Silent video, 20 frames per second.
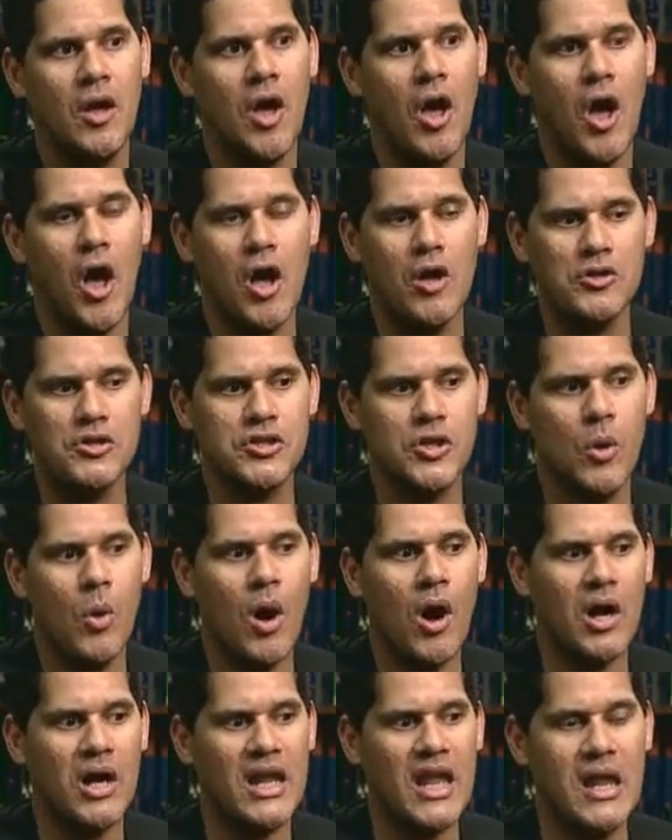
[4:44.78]
Also,
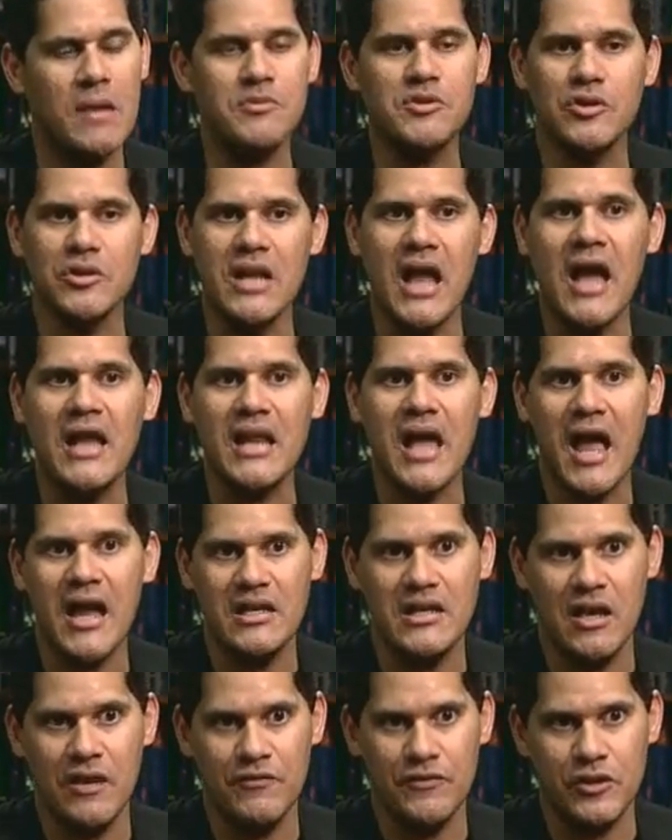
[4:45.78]
our games are not high
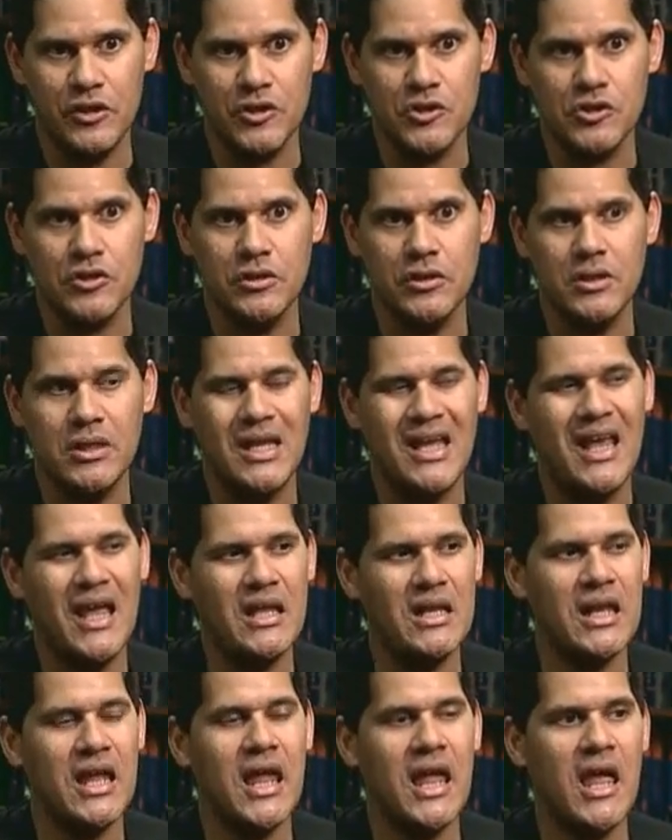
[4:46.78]
definition,
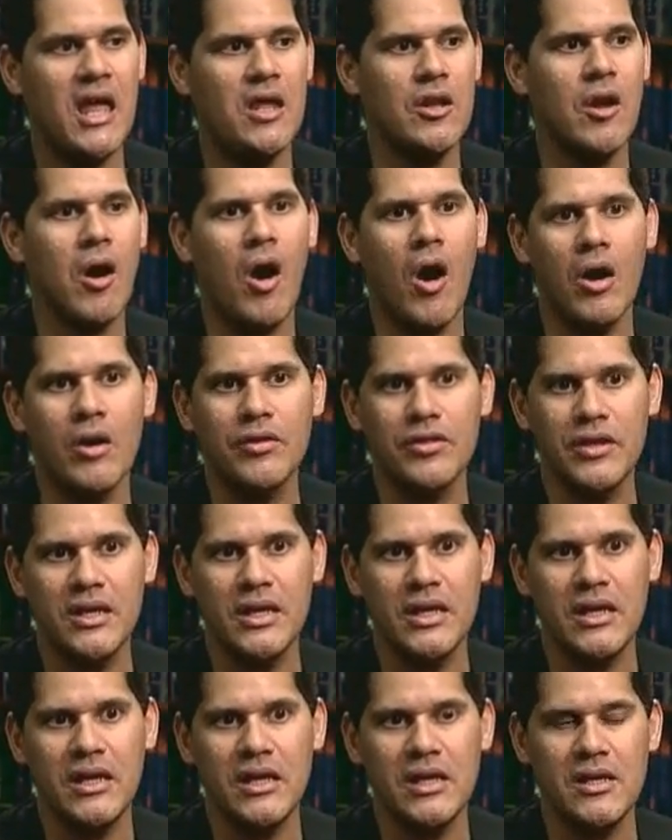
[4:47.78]
and again, our
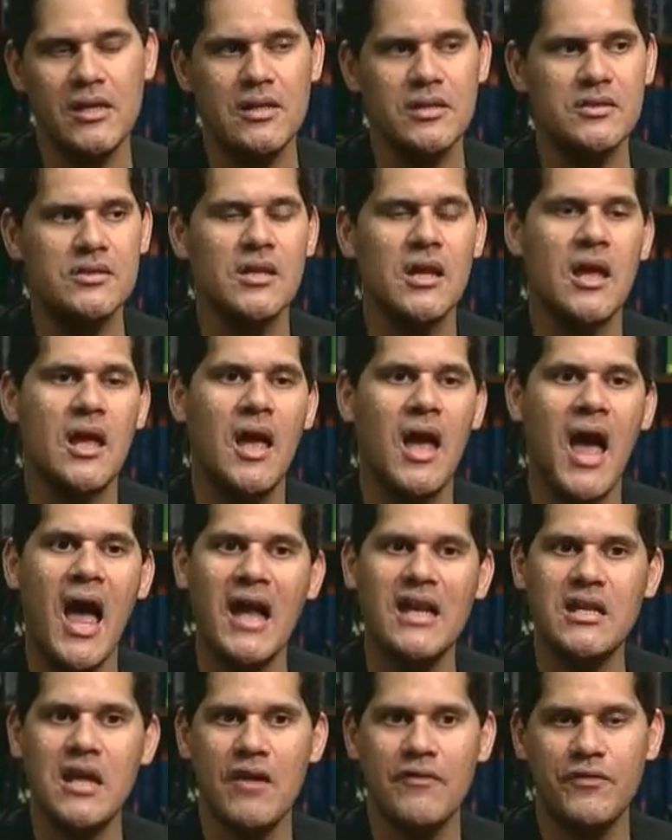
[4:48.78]
thinking is
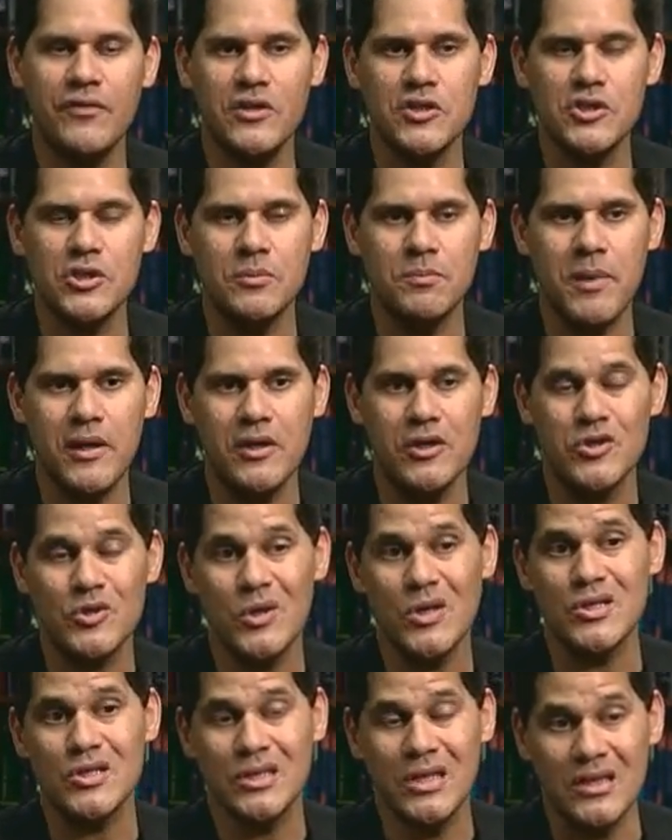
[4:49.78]
high definition
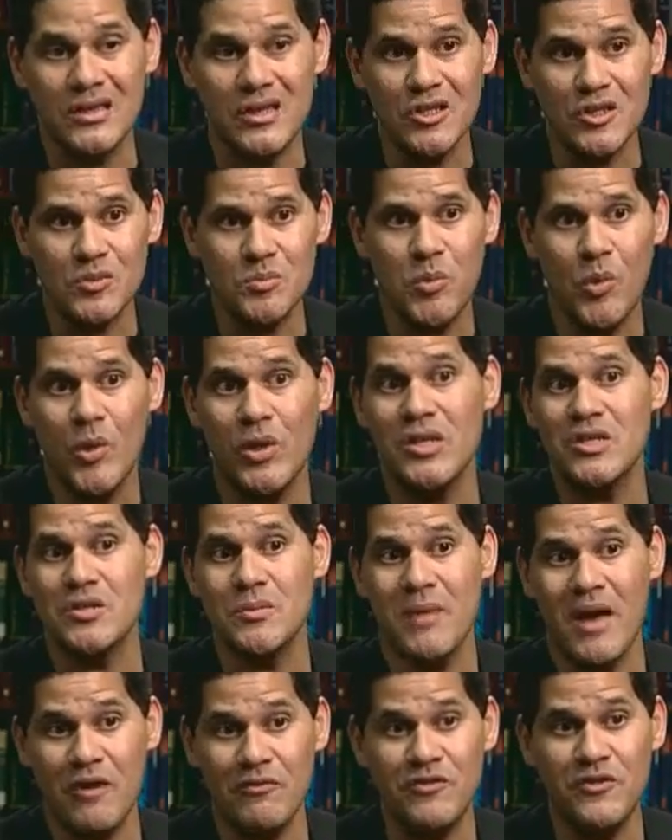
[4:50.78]
penetration at this point is
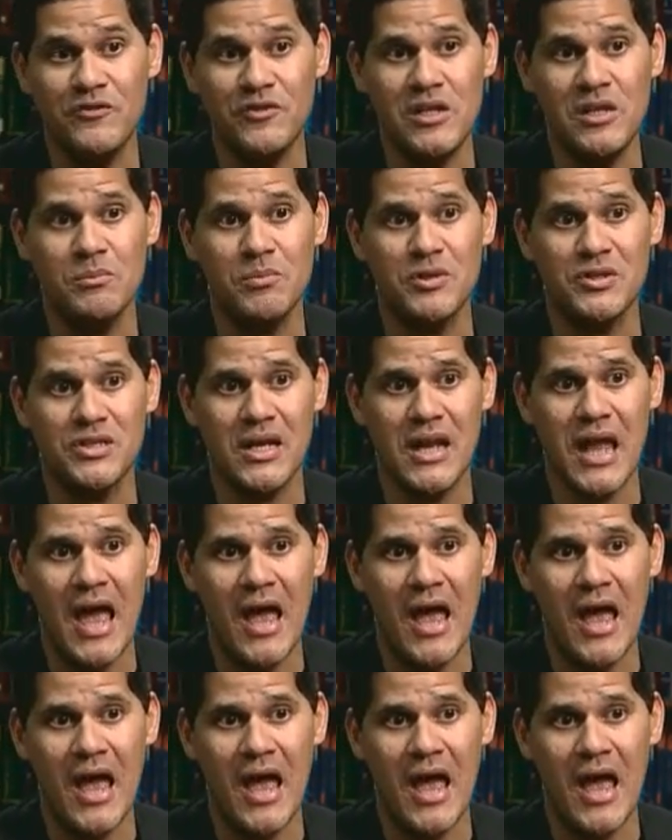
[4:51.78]
about 15% of